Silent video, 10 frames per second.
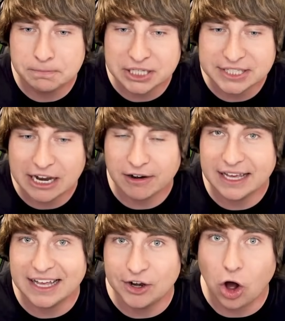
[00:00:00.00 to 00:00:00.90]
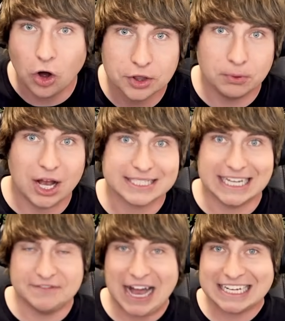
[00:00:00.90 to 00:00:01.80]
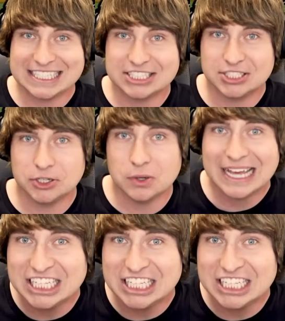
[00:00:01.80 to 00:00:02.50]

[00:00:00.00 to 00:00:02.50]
build area and all the blocks I have access to